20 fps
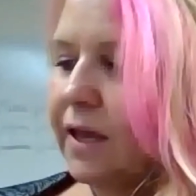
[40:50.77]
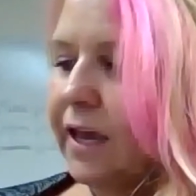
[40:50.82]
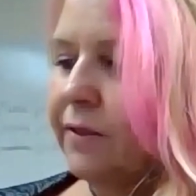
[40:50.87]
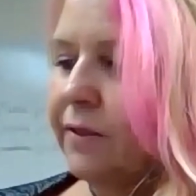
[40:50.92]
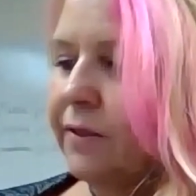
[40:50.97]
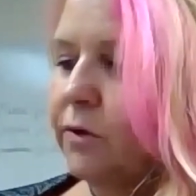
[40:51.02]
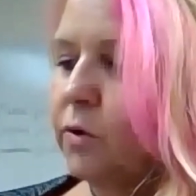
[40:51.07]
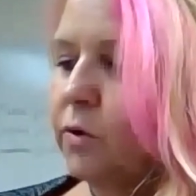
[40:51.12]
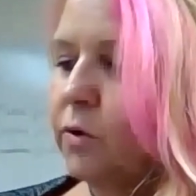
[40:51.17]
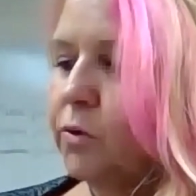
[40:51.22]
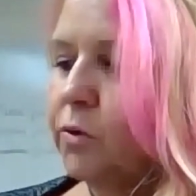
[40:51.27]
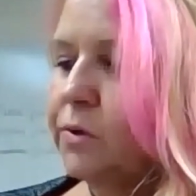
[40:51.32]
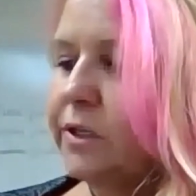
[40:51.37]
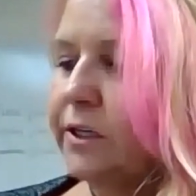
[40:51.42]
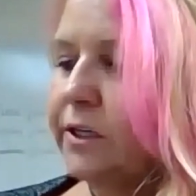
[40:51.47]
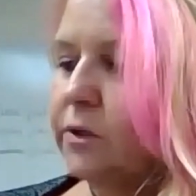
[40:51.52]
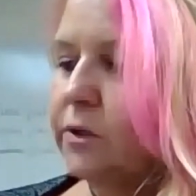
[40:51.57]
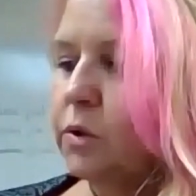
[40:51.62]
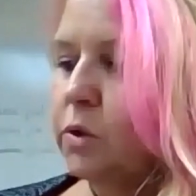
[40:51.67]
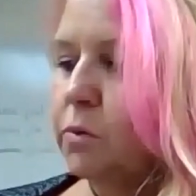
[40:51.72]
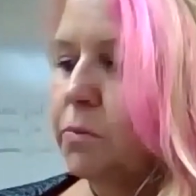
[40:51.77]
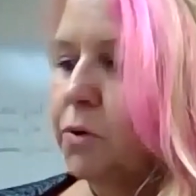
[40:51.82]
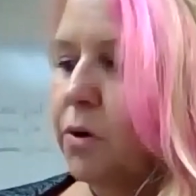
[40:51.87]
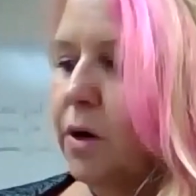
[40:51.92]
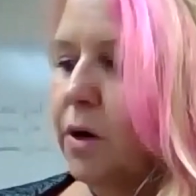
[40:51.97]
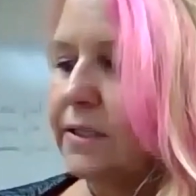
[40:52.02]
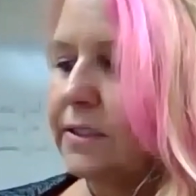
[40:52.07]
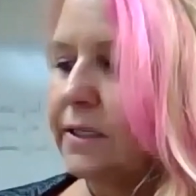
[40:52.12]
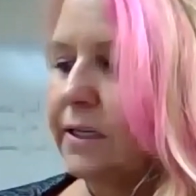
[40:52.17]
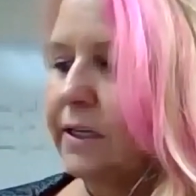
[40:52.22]
and the gluteal
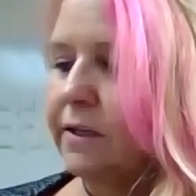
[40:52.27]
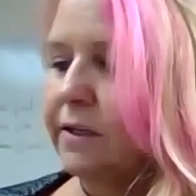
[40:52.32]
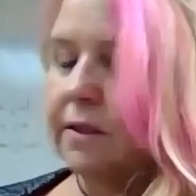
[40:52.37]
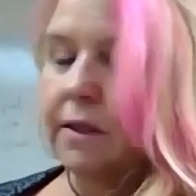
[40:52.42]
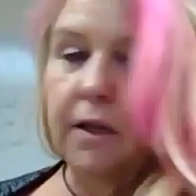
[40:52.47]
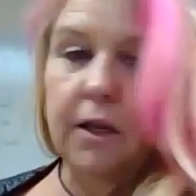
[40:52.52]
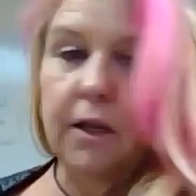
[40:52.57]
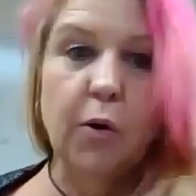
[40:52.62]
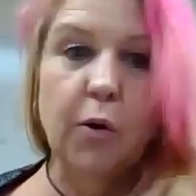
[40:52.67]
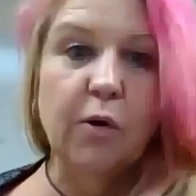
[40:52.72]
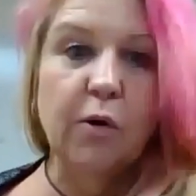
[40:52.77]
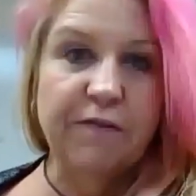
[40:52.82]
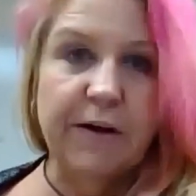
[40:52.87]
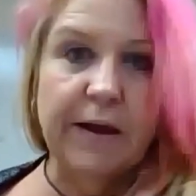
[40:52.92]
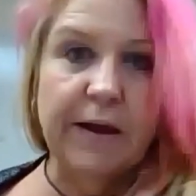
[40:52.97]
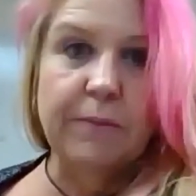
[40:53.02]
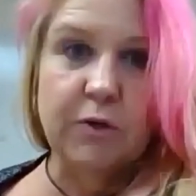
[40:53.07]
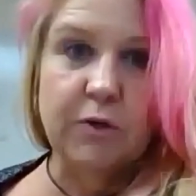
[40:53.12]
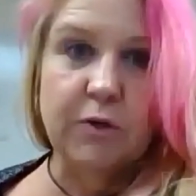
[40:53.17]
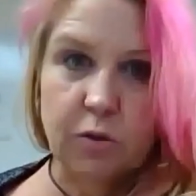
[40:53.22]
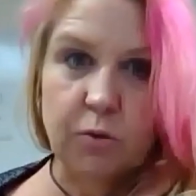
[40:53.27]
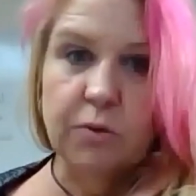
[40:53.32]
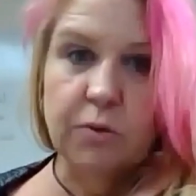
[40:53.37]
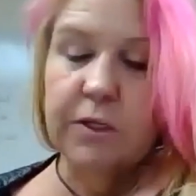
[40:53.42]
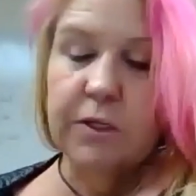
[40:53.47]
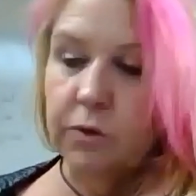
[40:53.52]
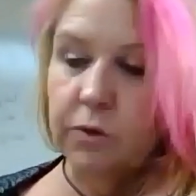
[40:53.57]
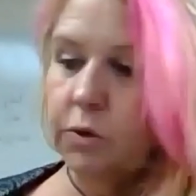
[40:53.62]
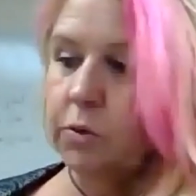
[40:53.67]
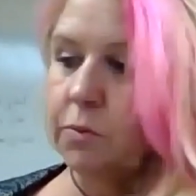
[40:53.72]
tuberosity, the lower fibers
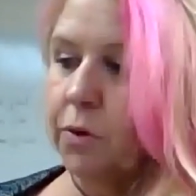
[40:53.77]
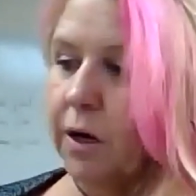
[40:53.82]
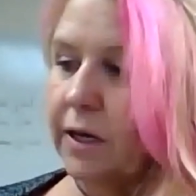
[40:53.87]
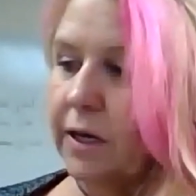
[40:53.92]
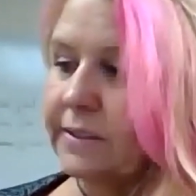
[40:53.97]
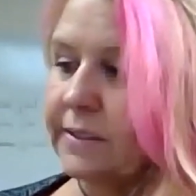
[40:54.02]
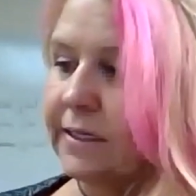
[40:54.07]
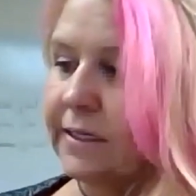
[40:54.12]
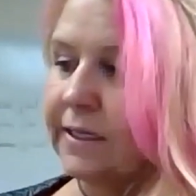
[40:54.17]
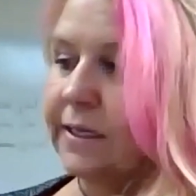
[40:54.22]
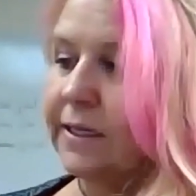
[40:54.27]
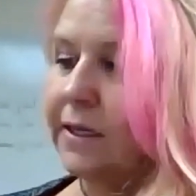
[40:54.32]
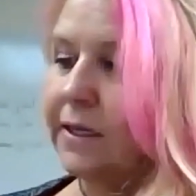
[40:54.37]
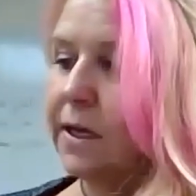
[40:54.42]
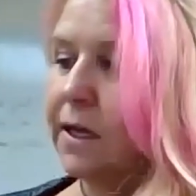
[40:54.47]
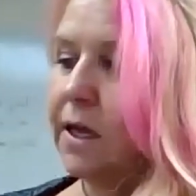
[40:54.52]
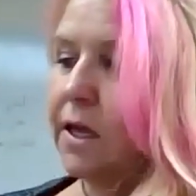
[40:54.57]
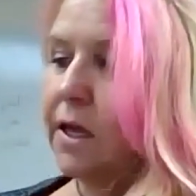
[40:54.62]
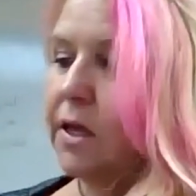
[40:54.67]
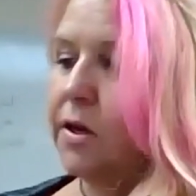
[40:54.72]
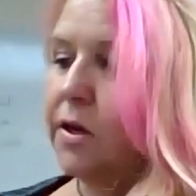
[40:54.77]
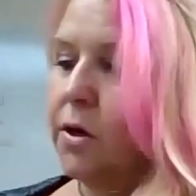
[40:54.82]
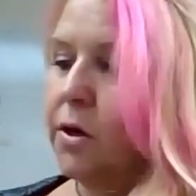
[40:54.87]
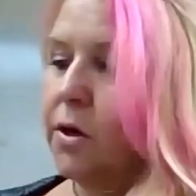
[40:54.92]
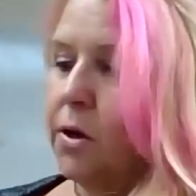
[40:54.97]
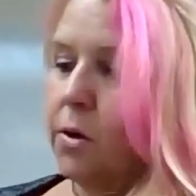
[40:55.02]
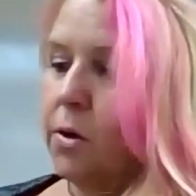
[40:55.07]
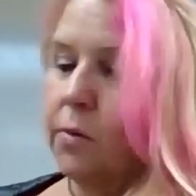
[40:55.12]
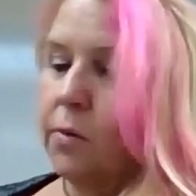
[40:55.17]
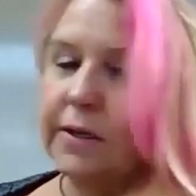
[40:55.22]
gluteal tuberosity.
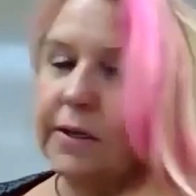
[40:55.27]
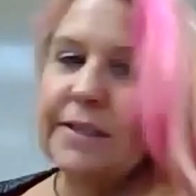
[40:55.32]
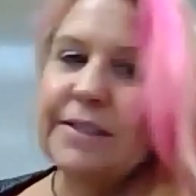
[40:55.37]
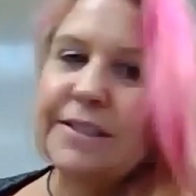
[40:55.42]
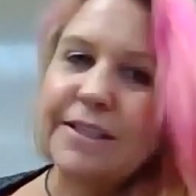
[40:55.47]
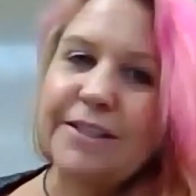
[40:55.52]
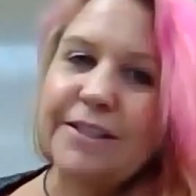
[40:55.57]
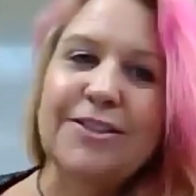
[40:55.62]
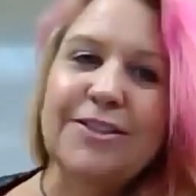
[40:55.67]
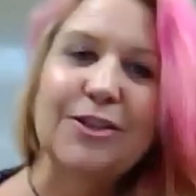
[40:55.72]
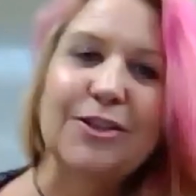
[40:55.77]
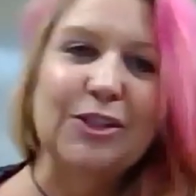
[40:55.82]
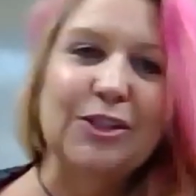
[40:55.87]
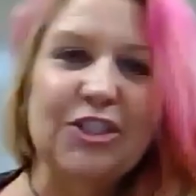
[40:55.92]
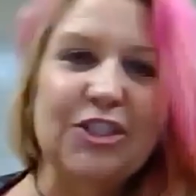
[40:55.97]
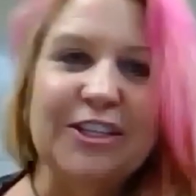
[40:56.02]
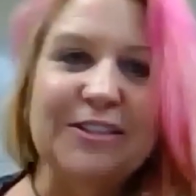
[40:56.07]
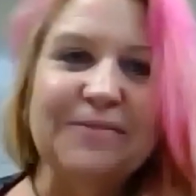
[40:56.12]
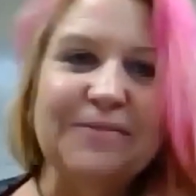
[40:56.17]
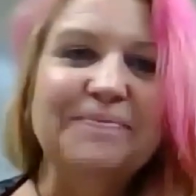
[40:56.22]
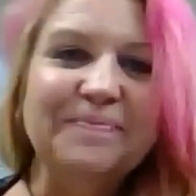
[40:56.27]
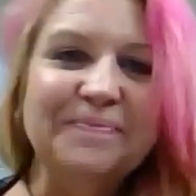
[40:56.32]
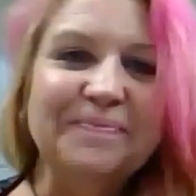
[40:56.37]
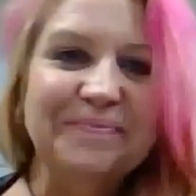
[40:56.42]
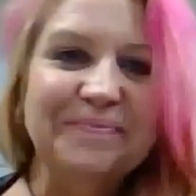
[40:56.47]
Know its insertion.